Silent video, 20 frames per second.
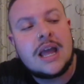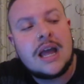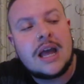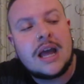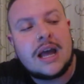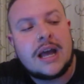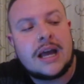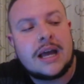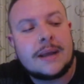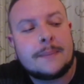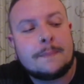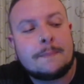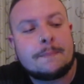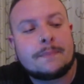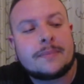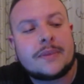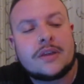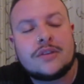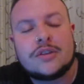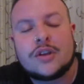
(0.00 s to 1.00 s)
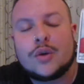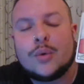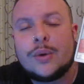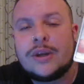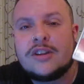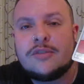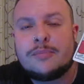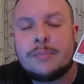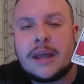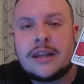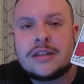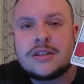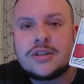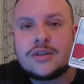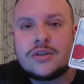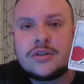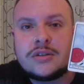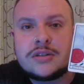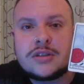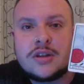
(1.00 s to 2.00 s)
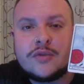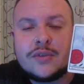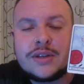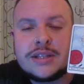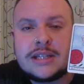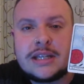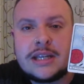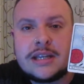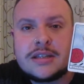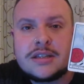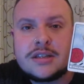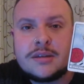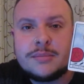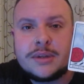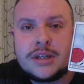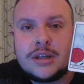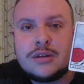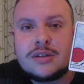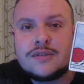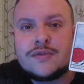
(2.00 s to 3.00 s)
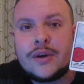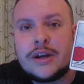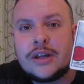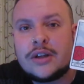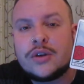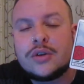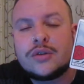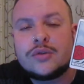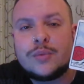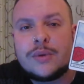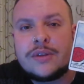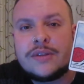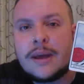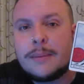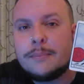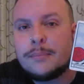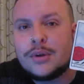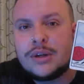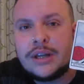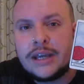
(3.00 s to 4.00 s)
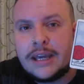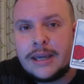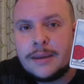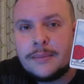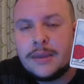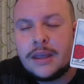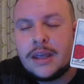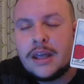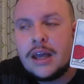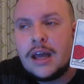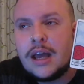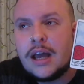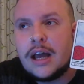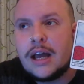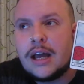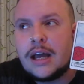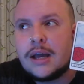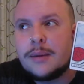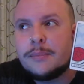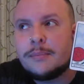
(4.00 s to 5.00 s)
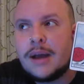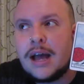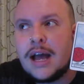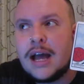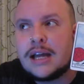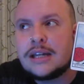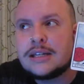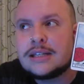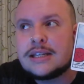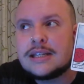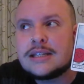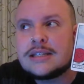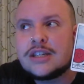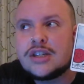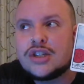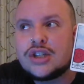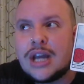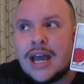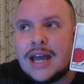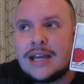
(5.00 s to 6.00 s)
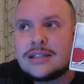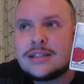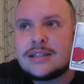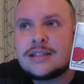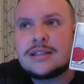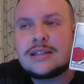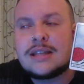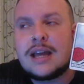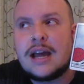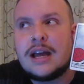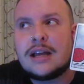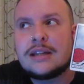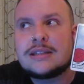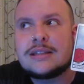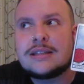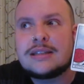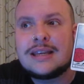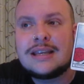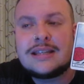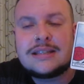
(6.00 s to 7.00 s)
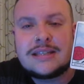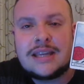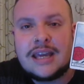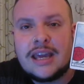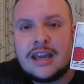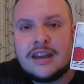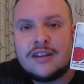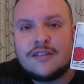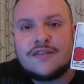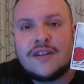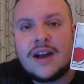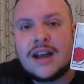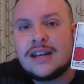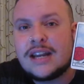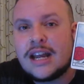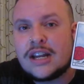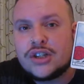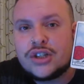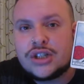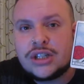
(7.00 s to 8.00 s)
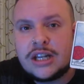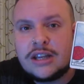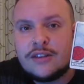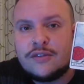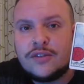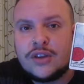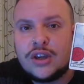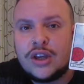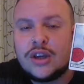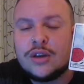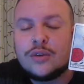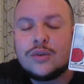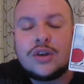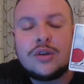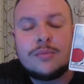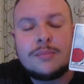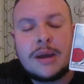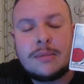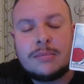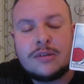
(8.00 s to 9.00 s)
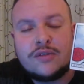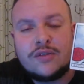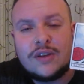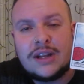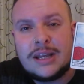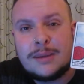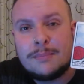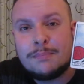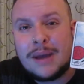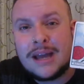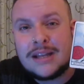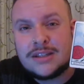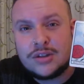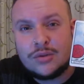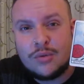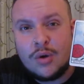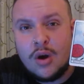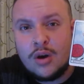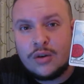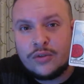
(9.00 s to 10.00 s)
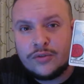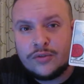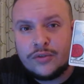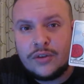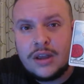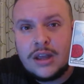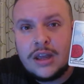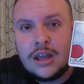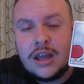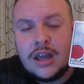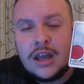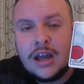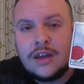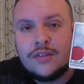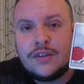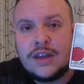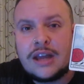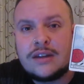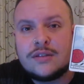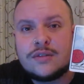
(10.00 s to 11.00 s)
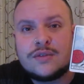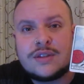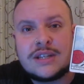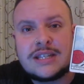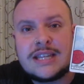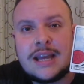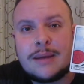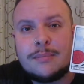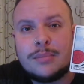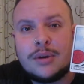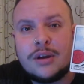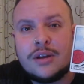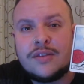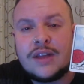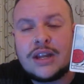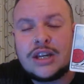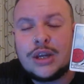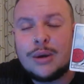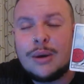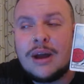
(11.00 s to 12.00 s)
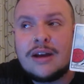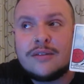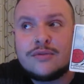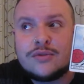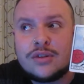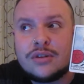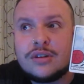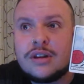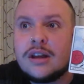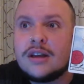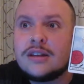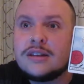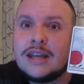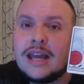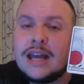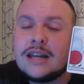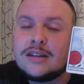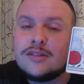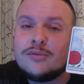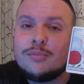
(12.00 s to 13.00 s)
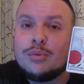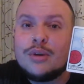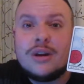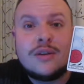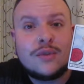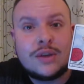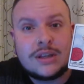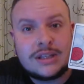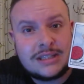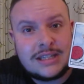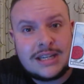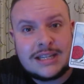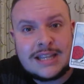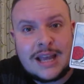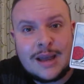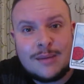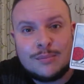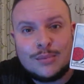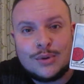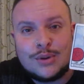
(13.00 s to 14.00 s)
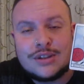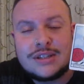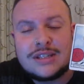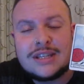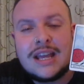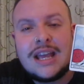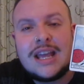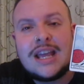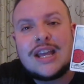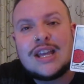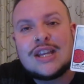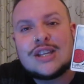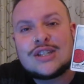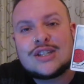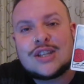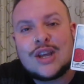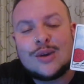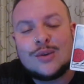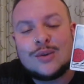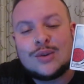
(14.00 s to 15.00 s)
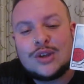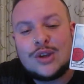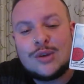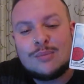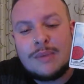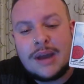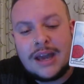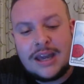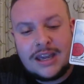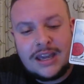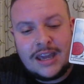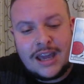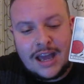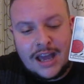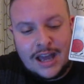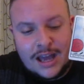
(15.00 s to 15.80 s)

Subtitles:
The Queen of Pentacles obviously is somebody who's very good with their money. And it suggests that this year, financially for you, you may be feeling better off at the end of December than you have done at the end of previous Decembers. So you may